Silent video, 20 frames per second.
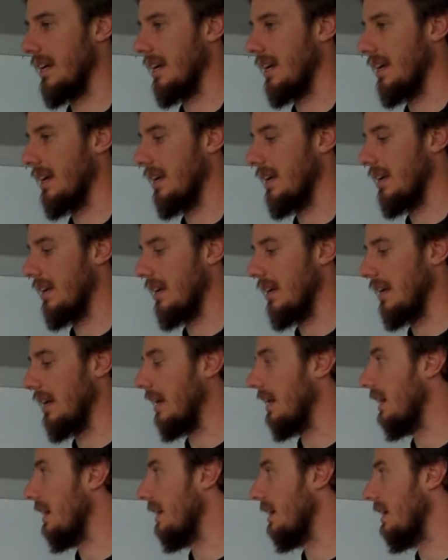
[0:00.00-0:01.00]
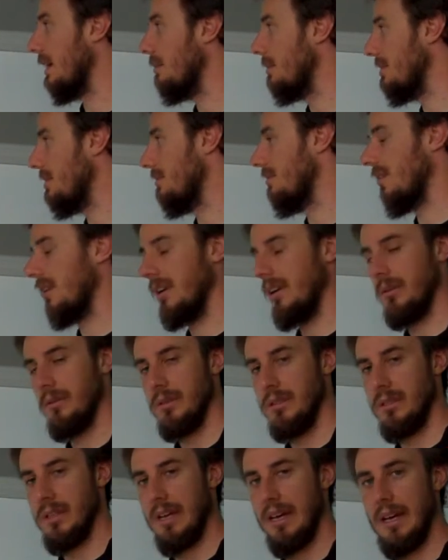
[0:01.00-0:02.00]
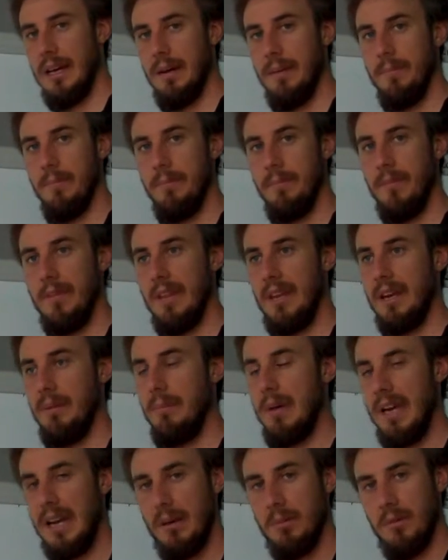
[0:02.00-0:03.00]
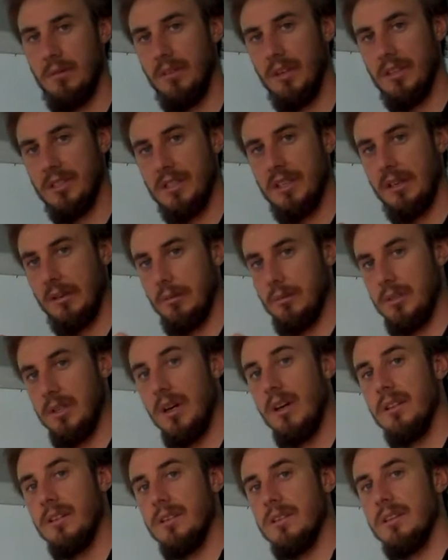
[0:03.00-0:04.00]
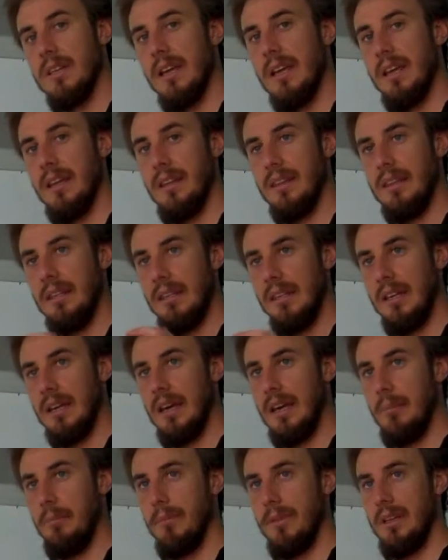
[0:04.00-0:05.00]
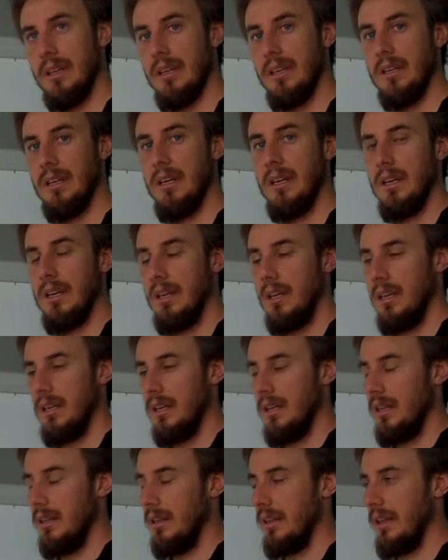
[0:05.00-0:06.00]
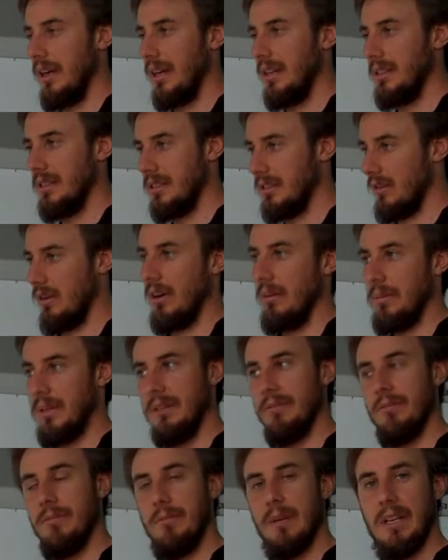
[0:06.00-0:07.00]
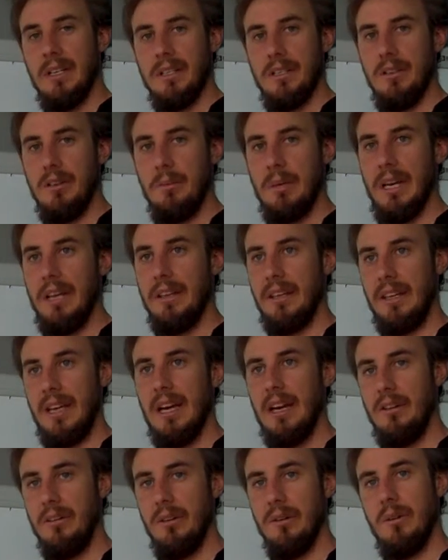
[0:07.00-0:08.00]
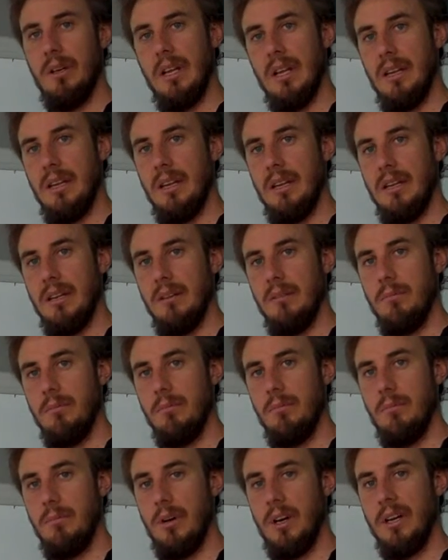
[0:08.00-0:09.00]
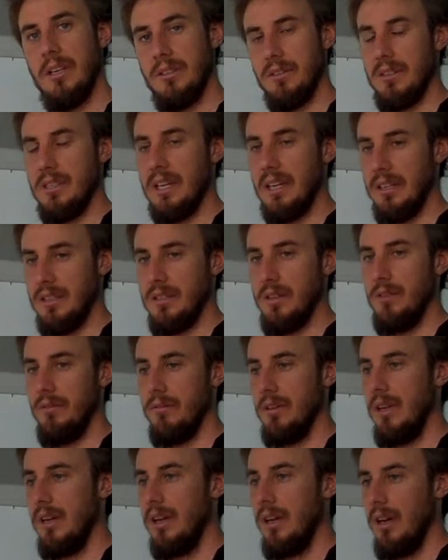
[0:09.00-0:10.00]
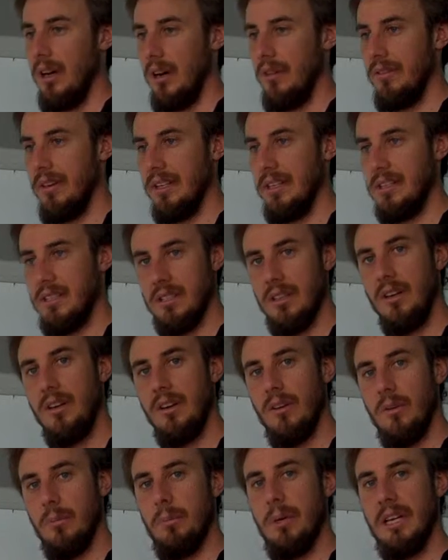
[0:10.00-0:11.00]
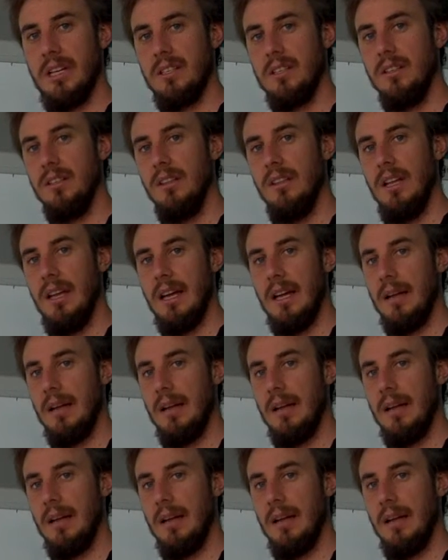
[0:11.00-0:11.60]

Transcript: are image files that are made up of lots of little dots, and they describe the information about the colour and brightness or darkness of each dot or pixel.